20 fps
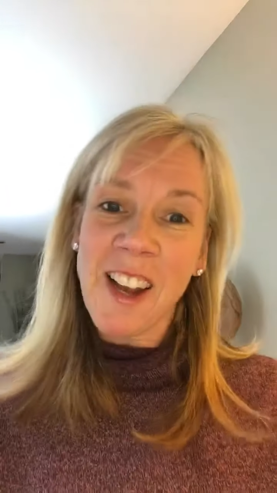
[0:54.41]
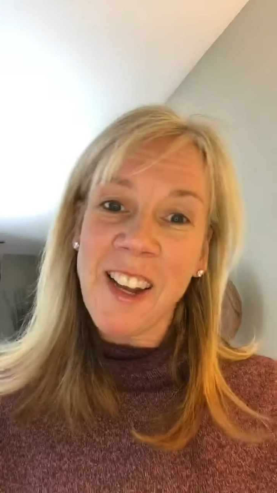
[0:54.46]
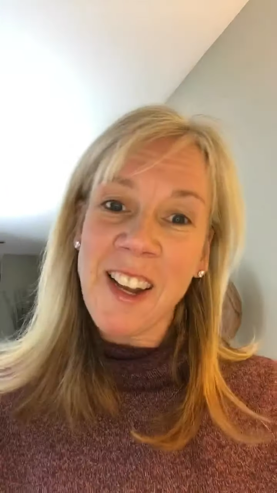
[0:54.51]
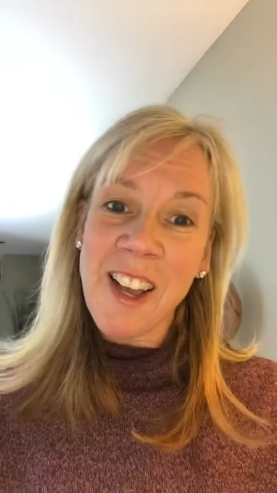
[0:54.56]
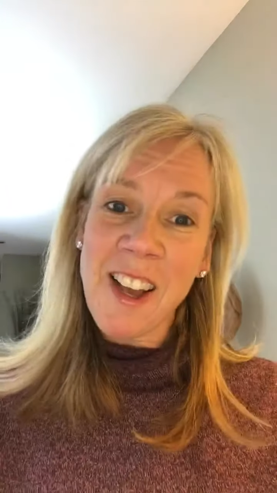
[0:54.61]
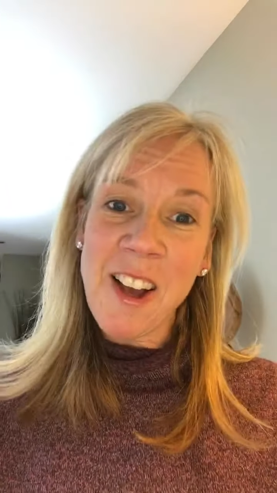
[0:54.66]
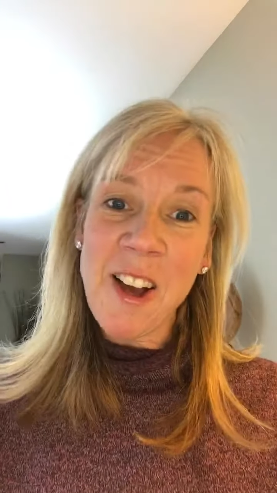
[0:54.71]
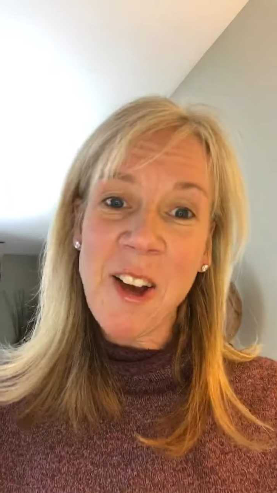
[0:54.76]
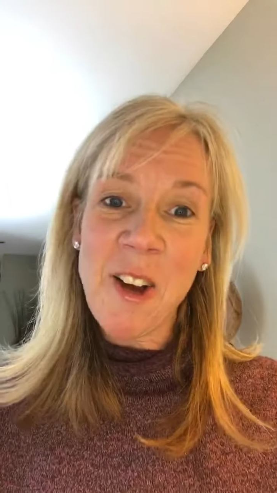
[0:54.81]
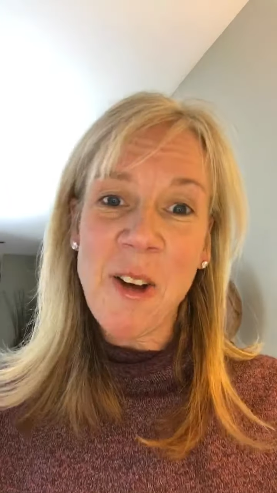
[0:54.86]
I
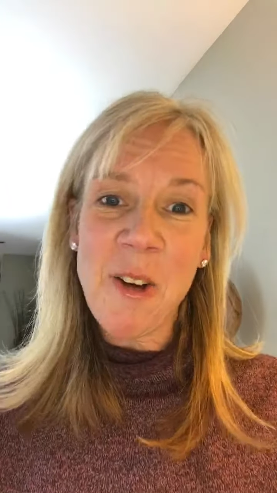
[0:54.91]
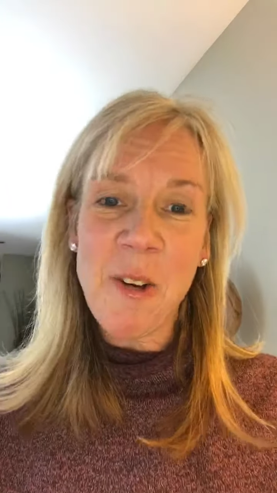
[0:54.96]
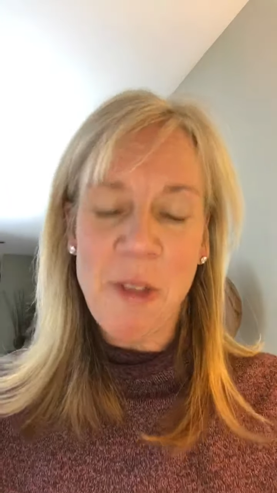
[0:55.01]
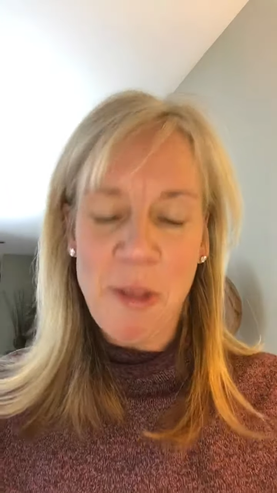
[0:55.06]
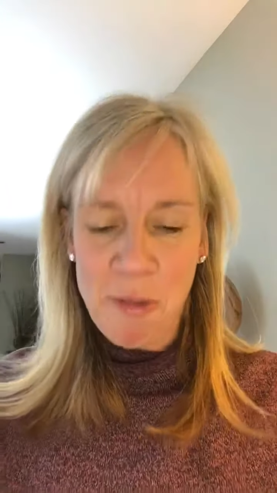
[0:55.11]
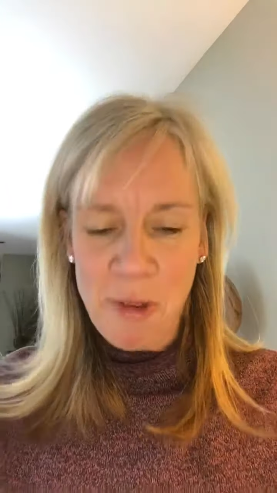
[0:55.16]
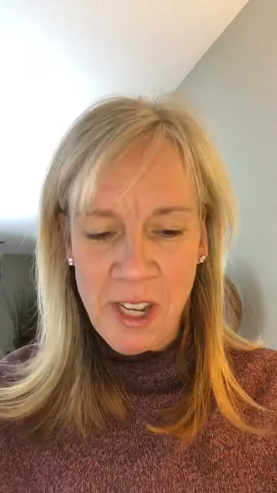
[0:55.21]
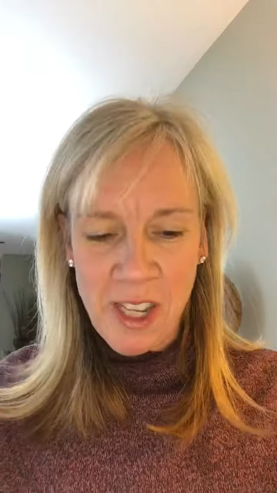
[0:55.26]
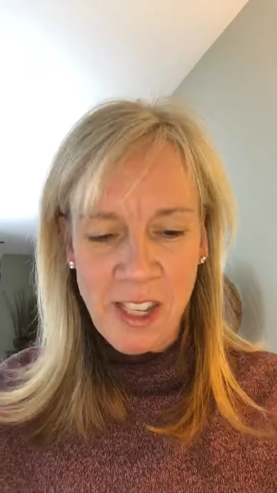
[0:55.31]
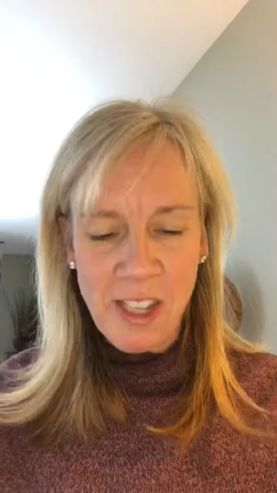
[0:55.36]
know,
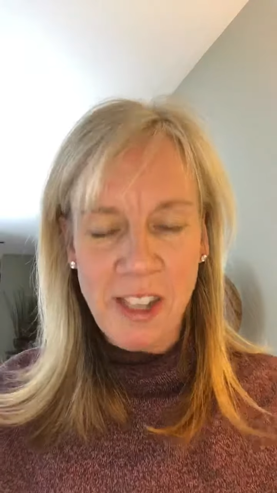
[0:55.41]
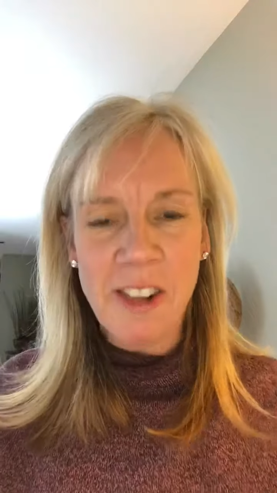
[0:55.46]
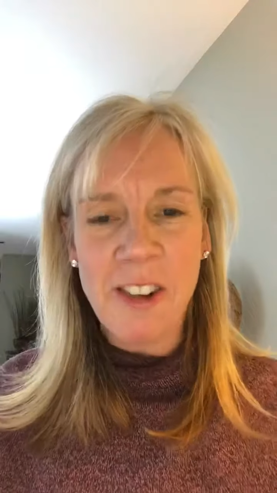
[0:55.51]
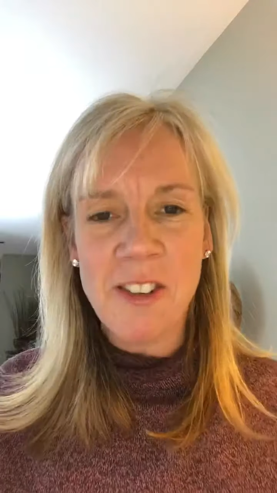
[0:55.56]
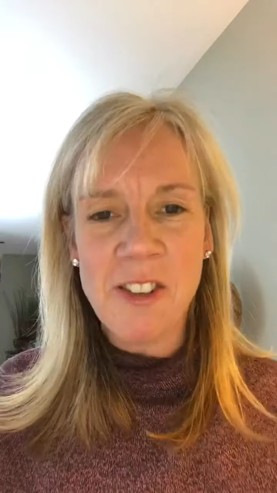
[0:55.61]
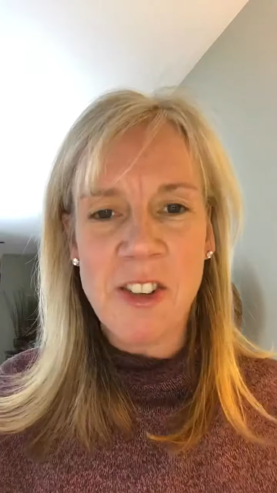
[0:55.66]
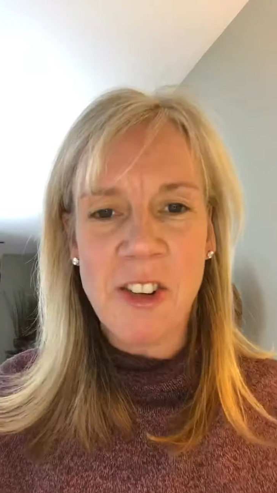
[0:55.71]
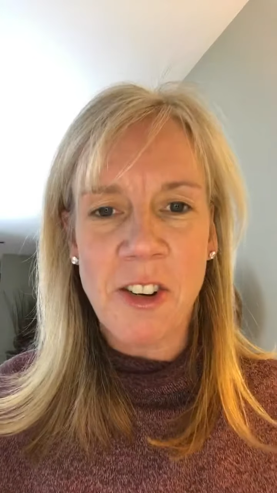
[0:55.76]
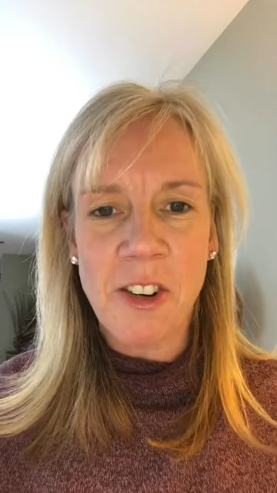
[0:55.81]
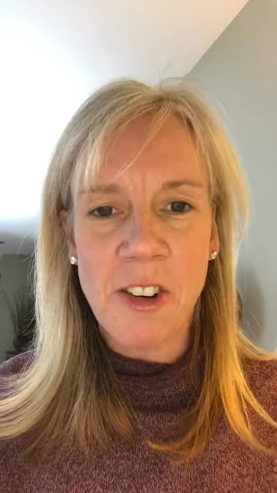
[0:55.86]
3
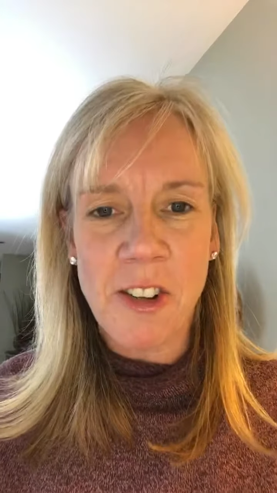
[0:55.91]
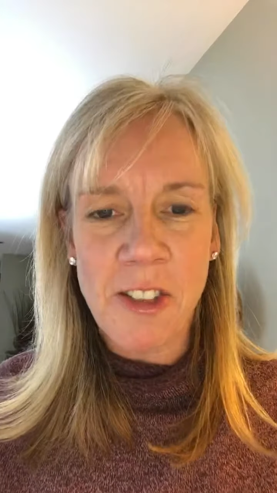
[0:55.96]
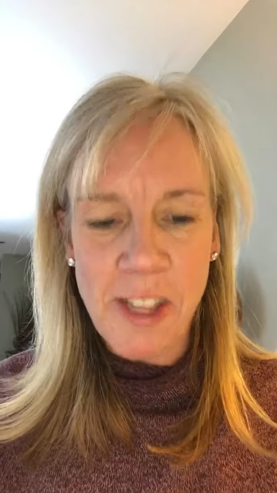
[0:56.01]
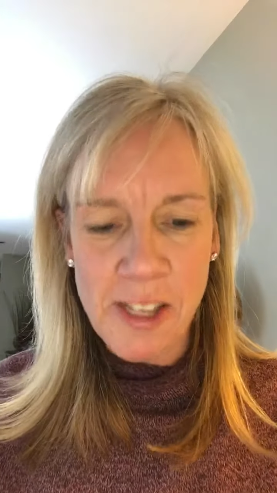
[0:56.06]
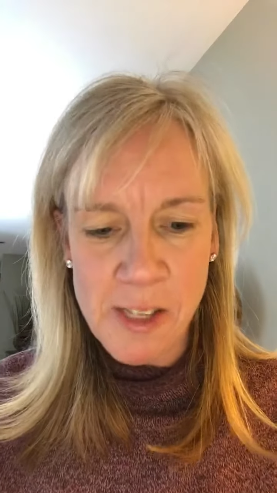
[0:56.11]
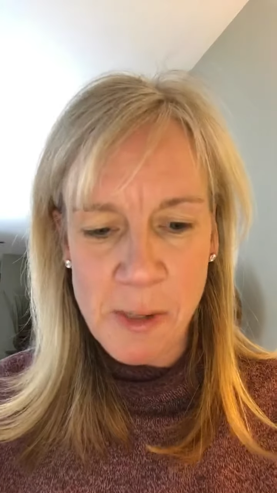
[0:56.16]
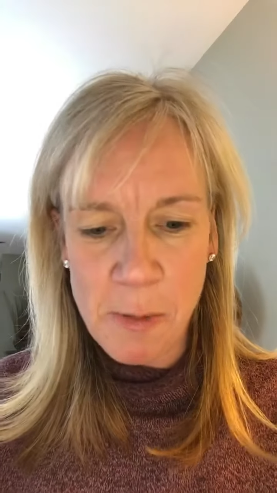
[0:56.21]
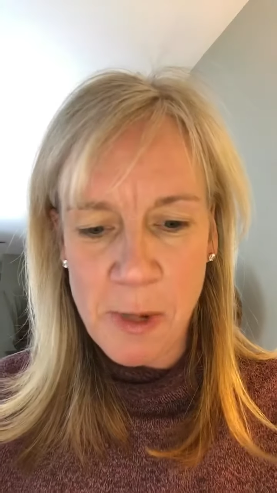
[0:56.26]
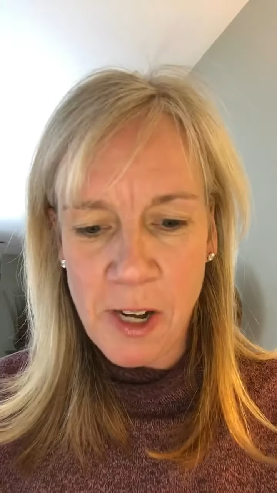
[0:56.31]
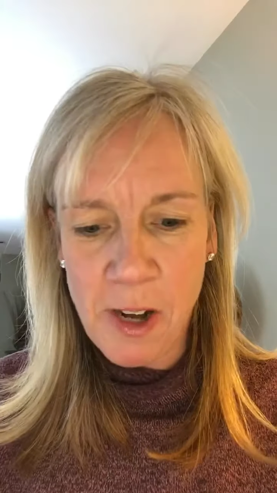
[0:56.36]
years, girl,
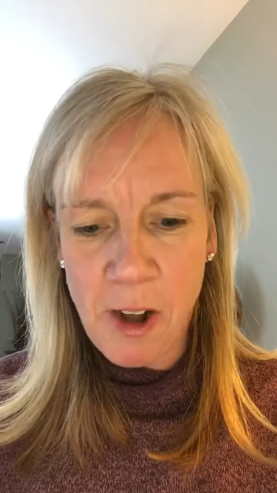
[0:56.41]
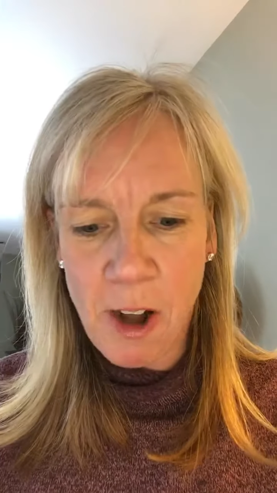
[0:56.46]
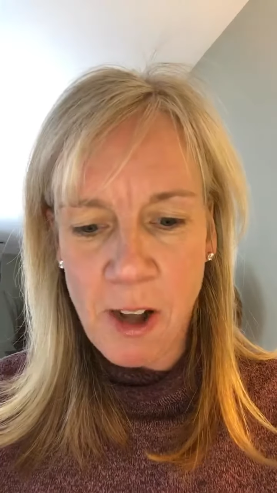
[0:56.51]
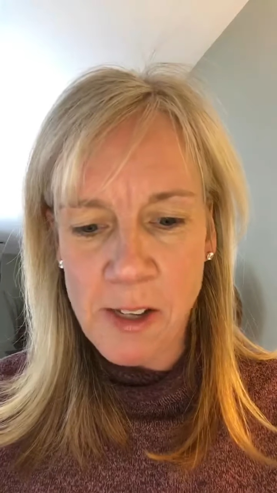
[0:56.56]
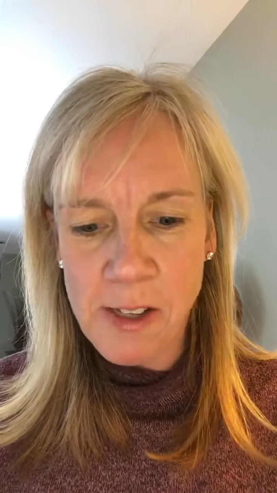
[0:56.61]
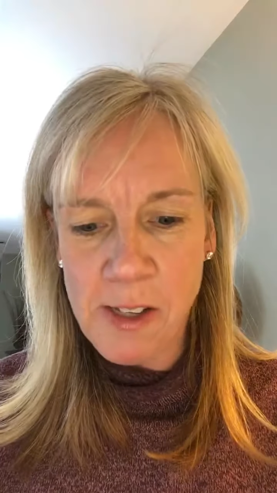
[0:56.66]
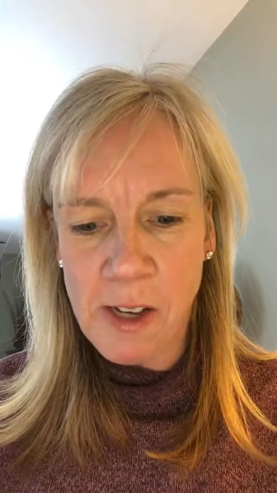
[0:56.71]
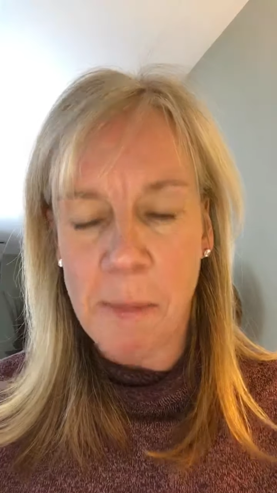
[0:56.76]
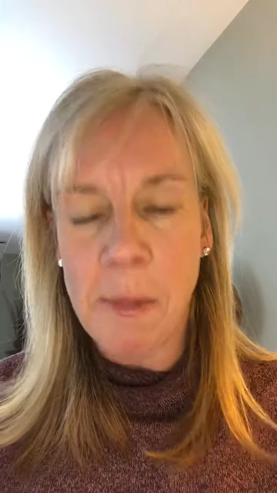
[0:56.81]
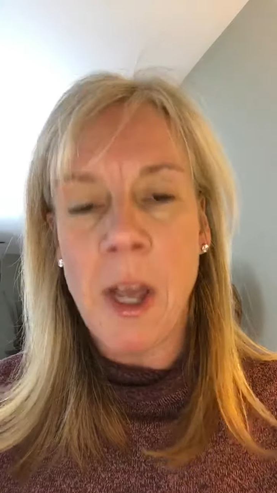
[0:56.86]
that's been
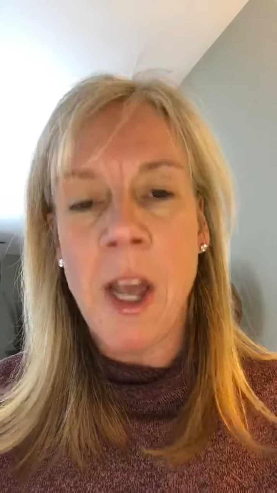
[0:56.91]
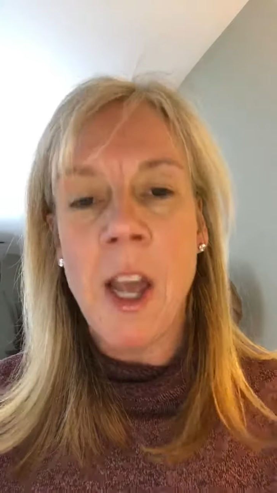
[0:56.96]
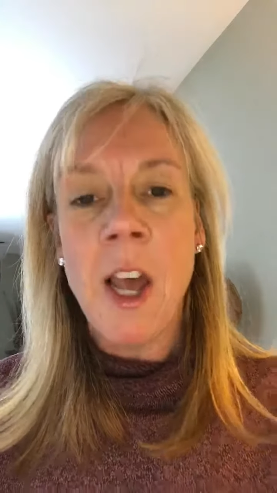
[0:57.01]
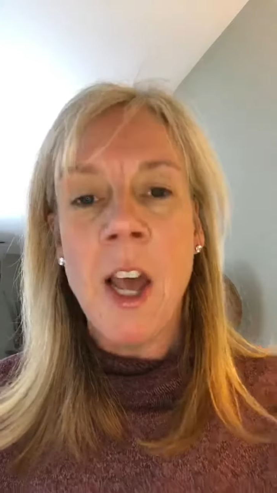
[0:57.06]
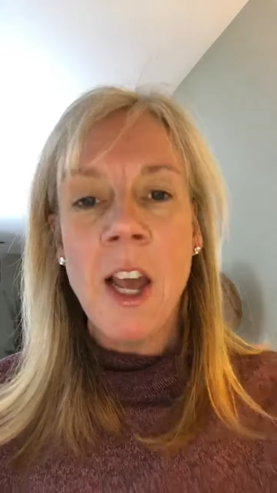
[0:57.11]
awesome.